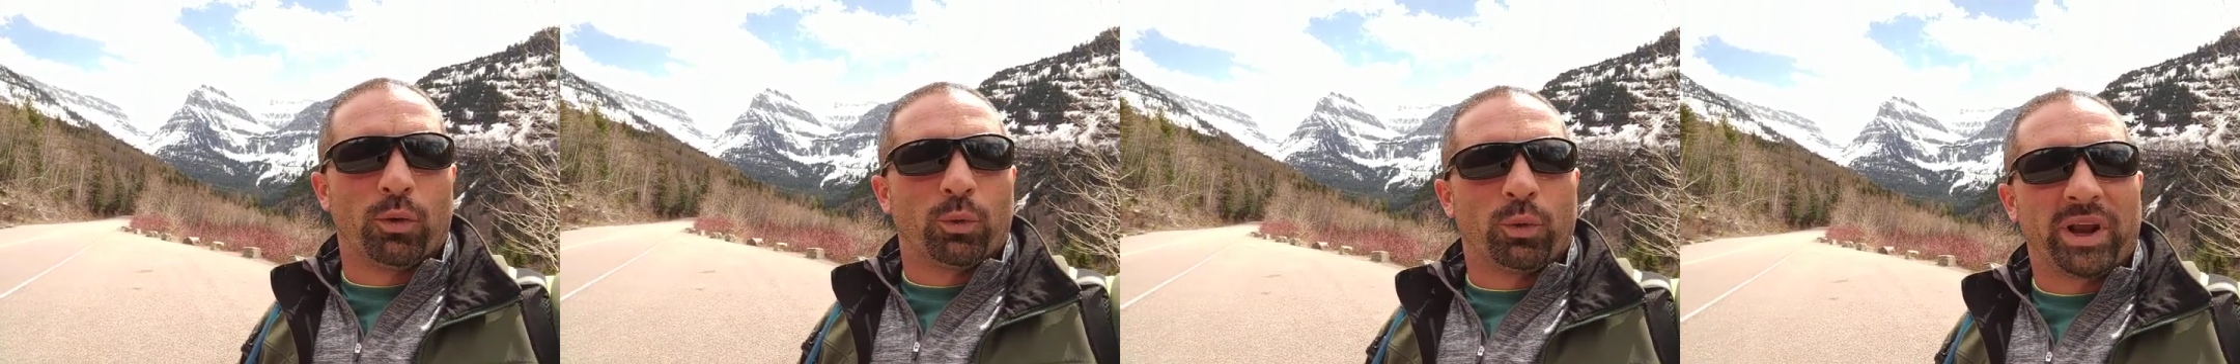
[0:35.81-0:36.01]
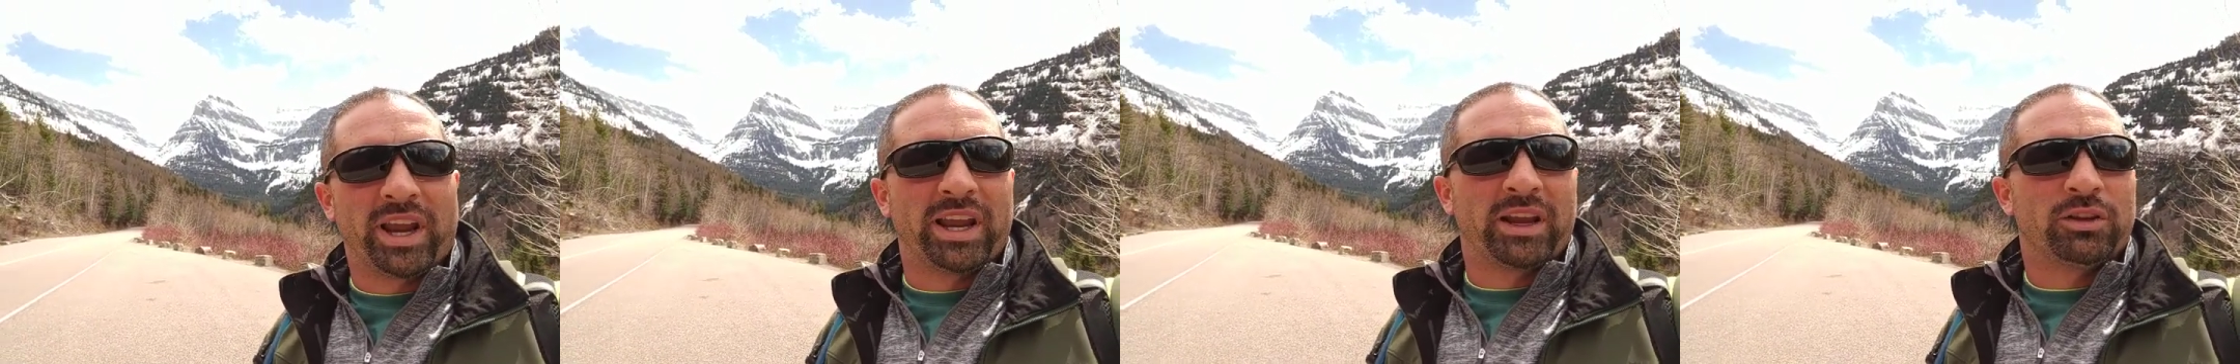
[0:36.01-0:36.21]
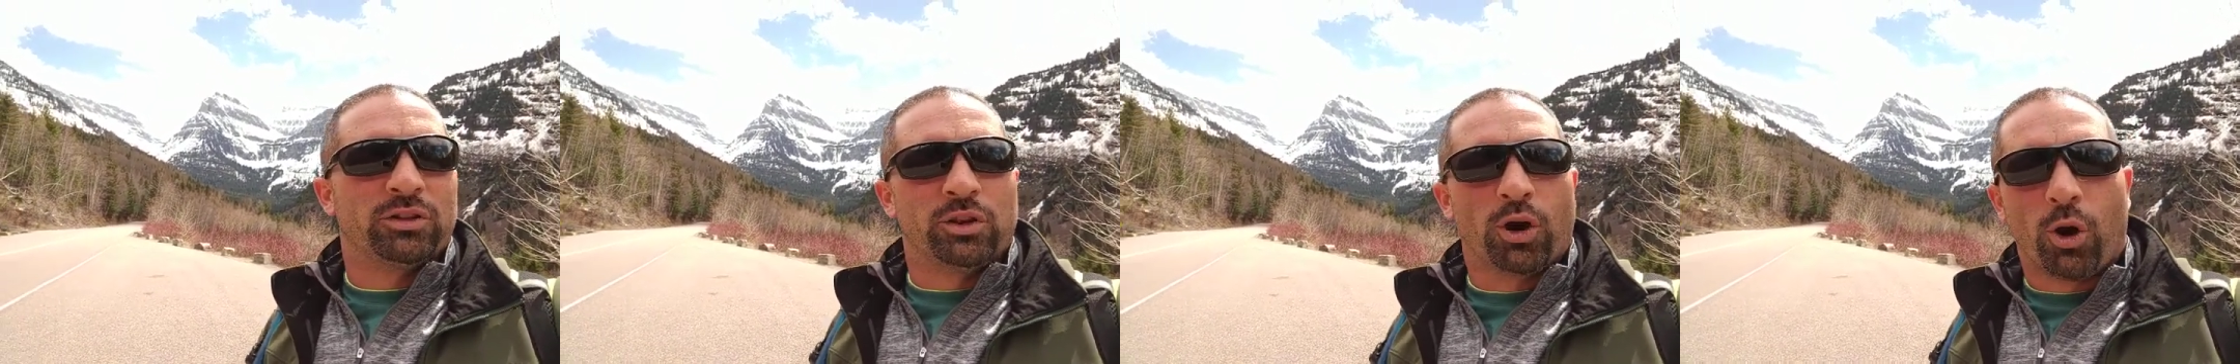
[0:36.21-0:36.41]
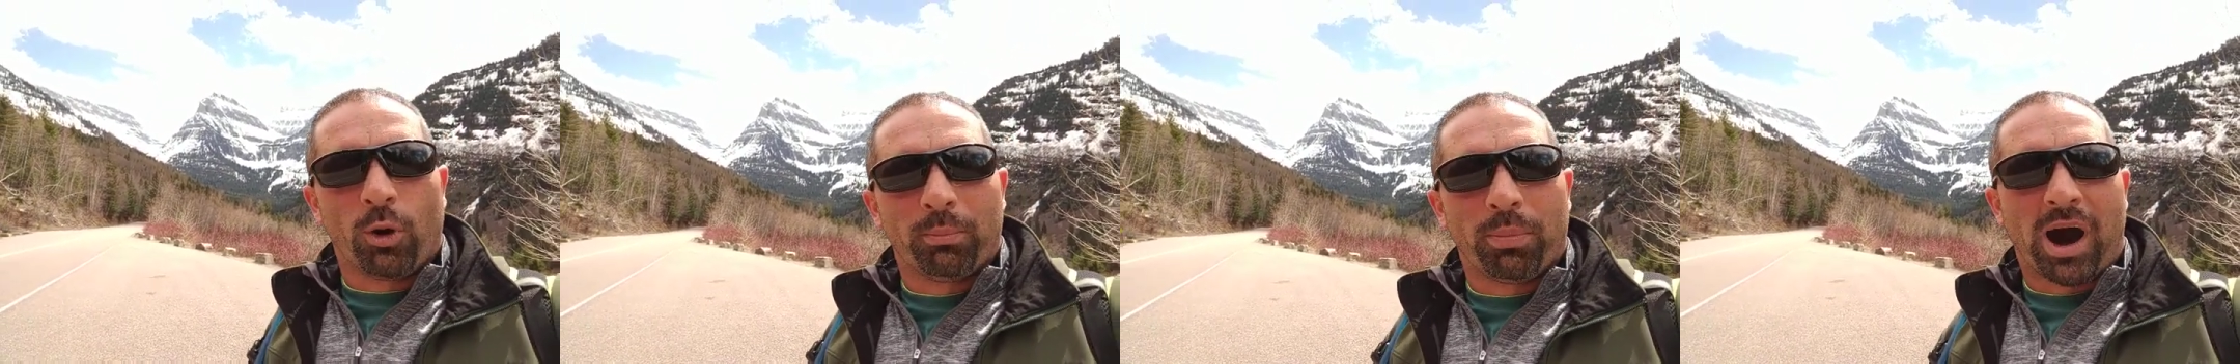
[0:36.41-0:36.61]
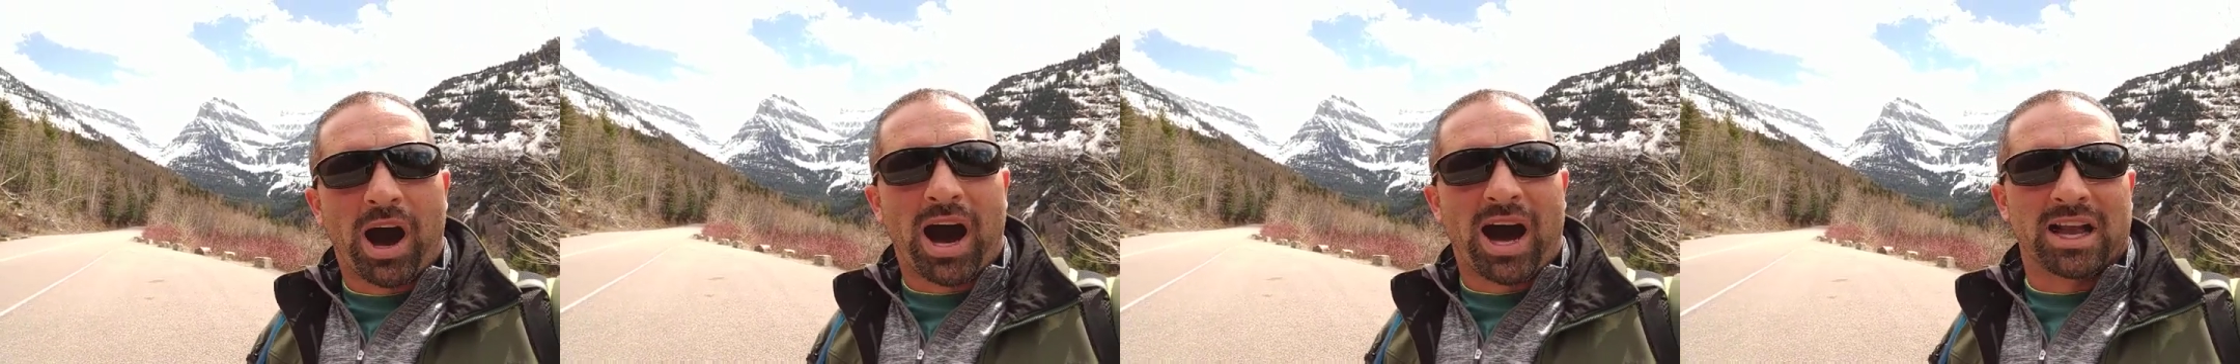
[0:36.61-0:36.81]
week, no
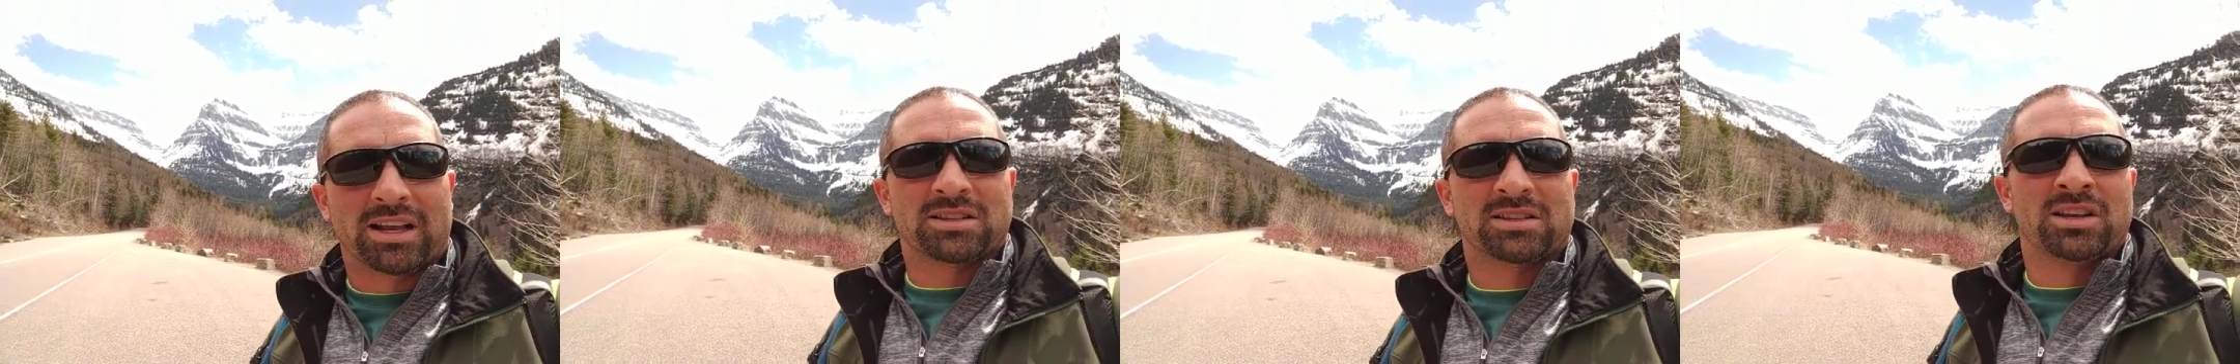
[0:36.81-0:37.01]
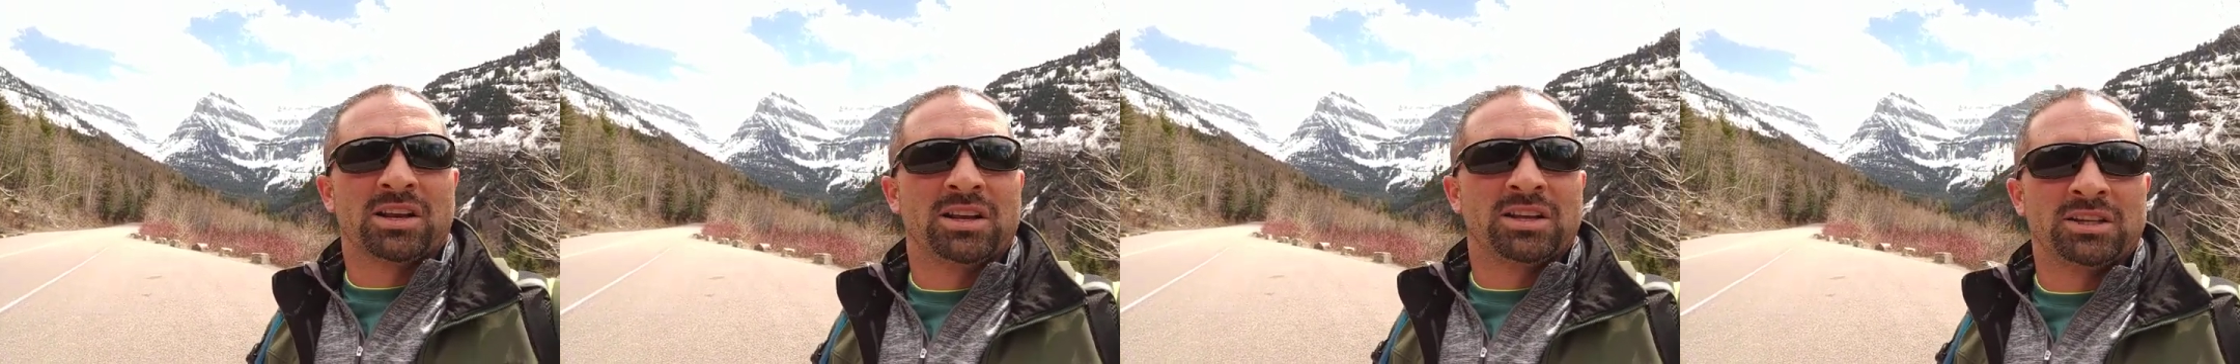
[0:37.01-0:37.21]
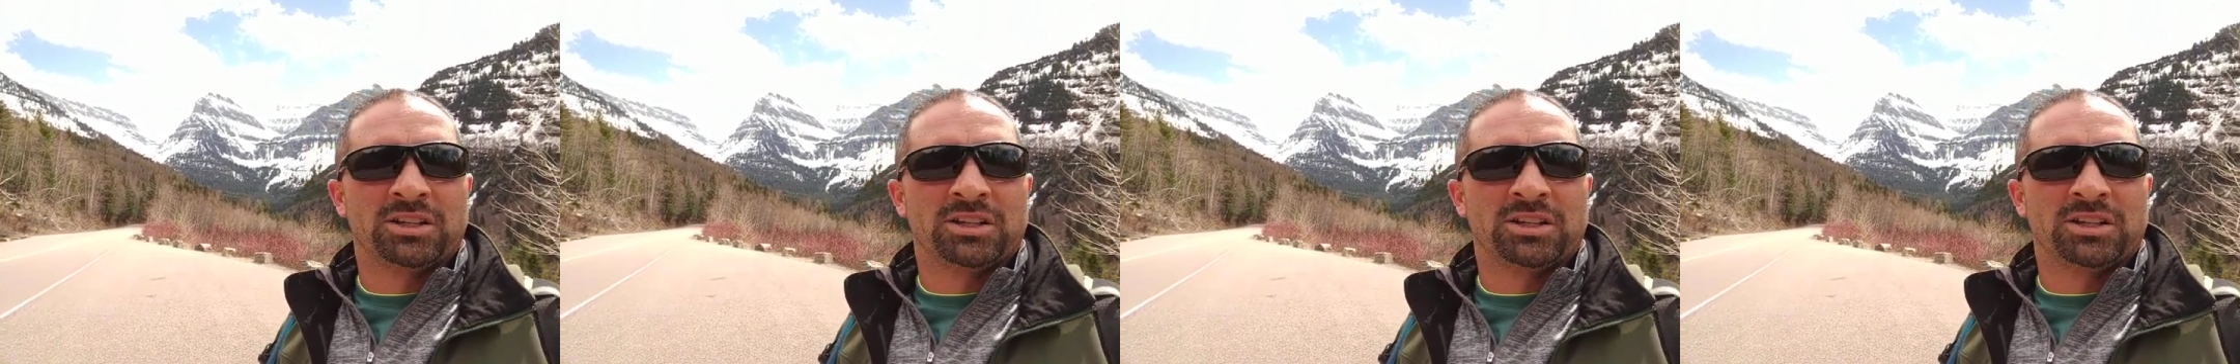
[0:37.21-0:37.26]
boss,